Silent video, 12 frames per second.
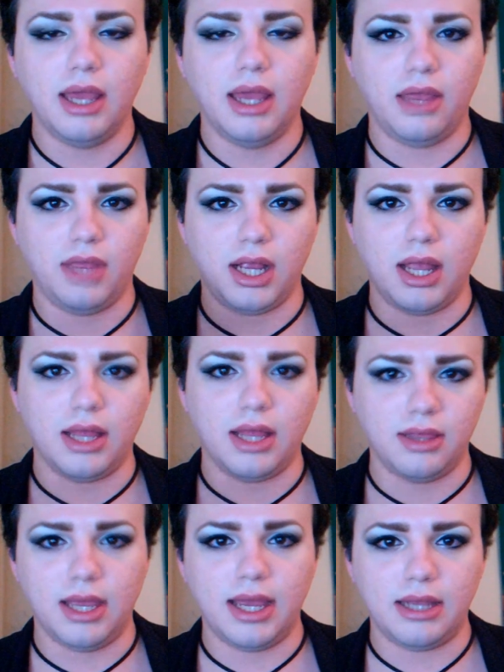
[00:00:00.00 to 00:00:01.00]
and then
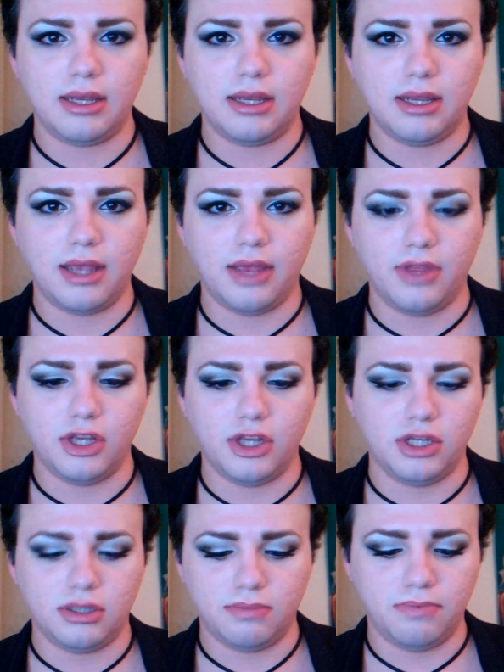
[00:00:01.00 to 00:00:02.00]
got that, and then
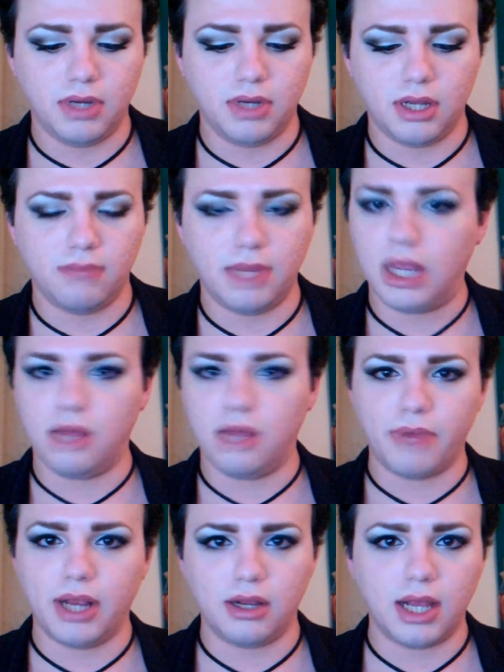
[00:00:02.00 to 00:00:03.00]
just put on my
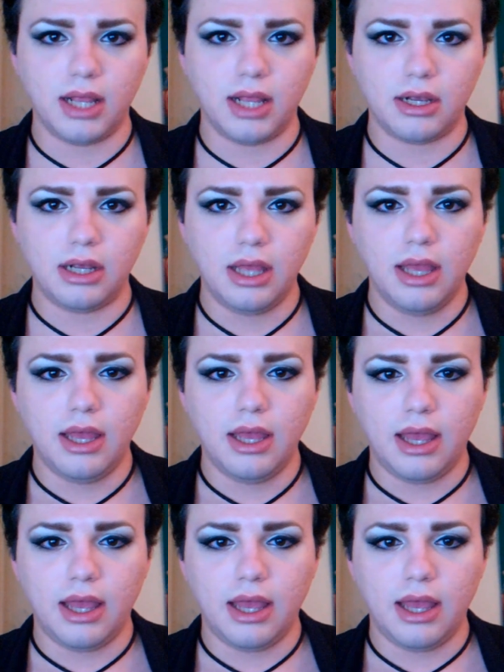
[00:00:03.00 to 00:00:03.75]
regular color,